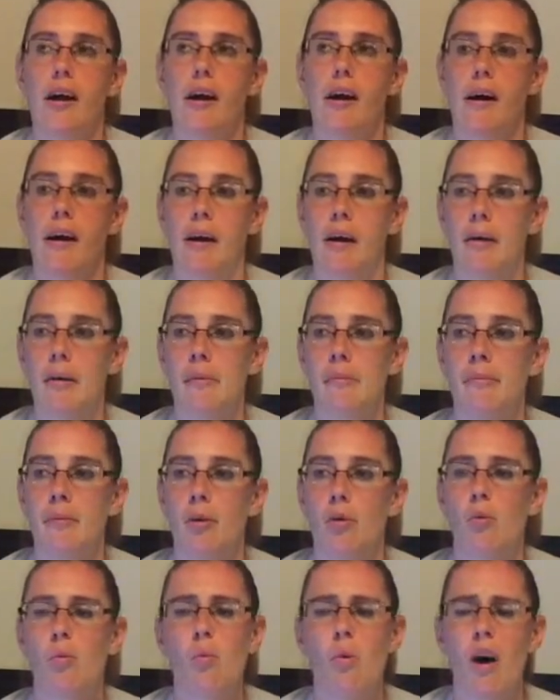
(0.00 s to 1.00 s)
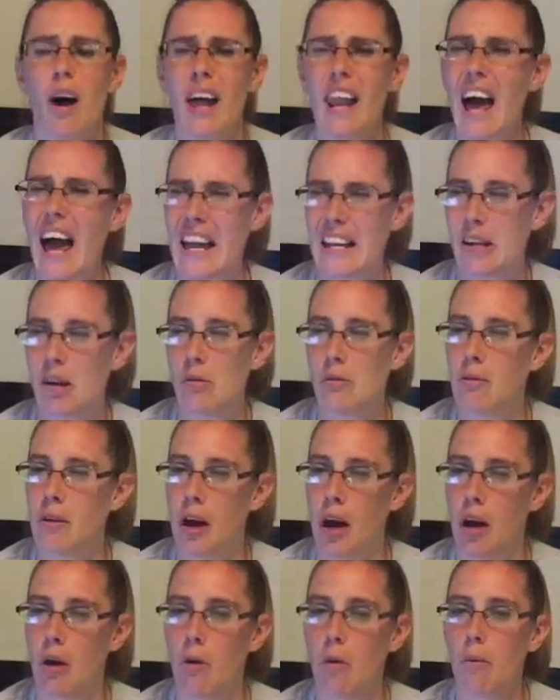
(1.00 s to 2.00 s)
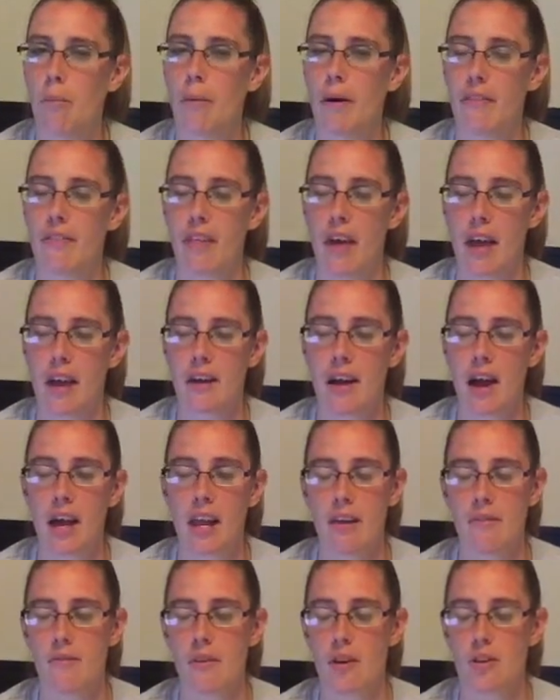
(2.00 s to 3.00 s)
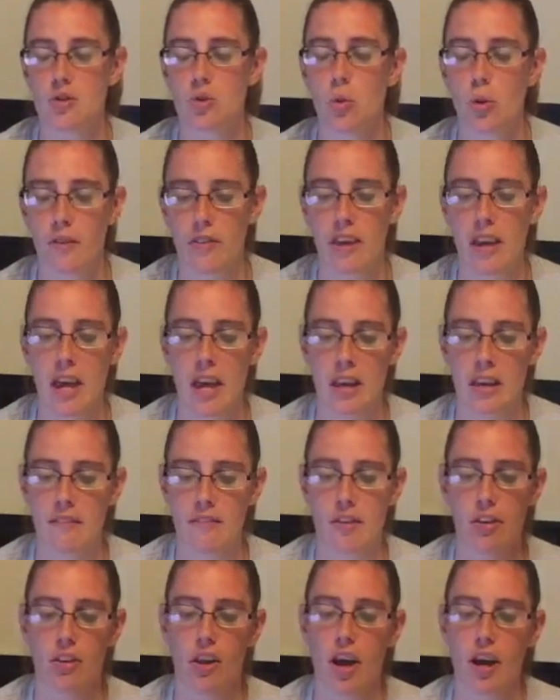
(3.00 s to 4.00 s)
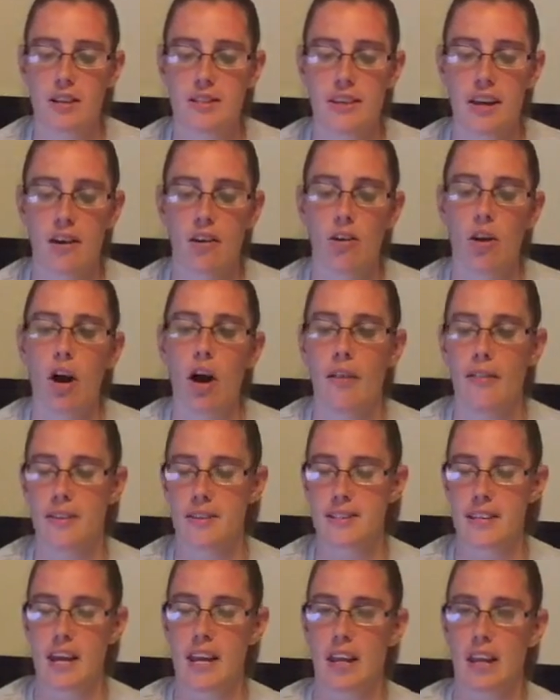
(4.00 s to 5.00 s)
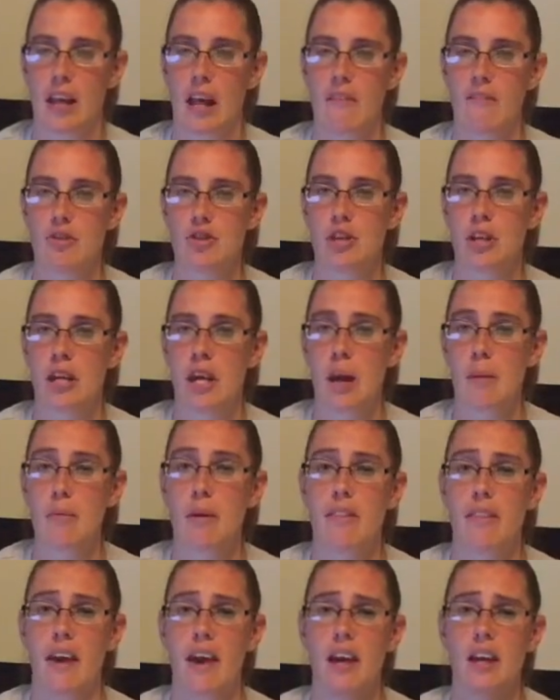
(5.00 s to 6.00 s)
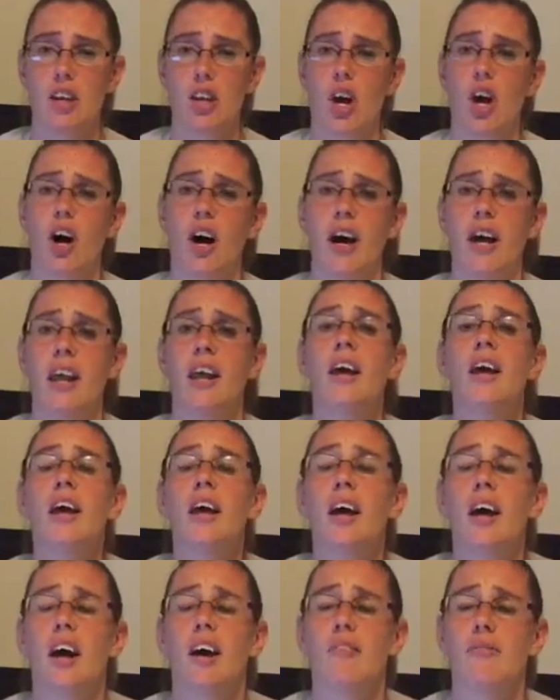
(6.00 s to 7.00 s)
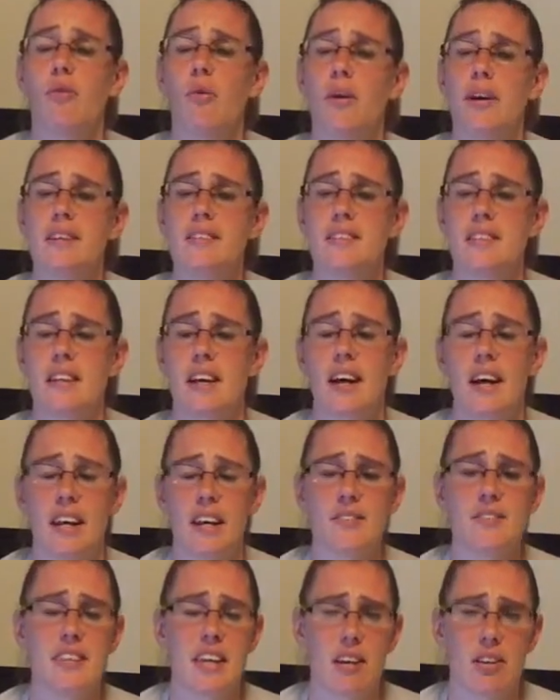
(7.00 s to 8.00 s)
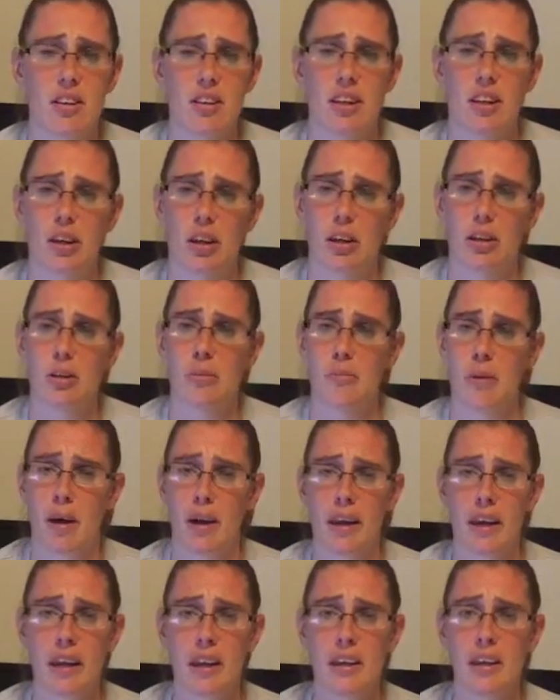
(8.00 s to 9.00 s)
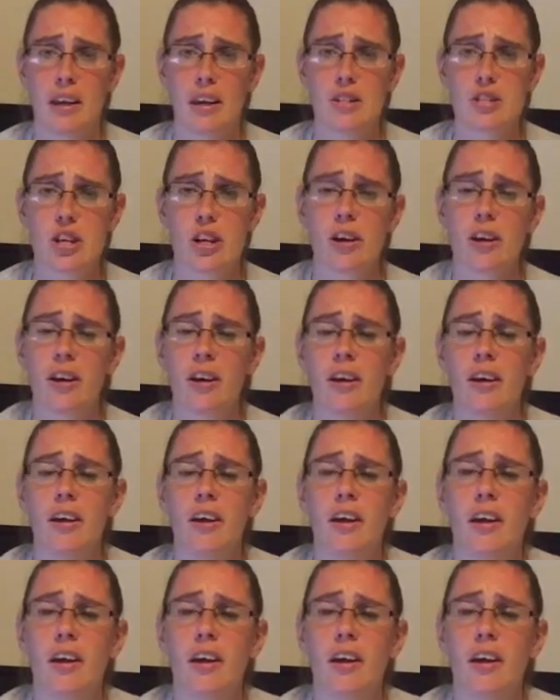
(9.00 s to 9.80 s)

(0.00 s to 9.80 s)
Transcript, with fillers: Um, what I don't know, but they kind of toward the end of their lockdown on the static night vision camera, they had caught a voice that kind of sounded a little demonic in nature.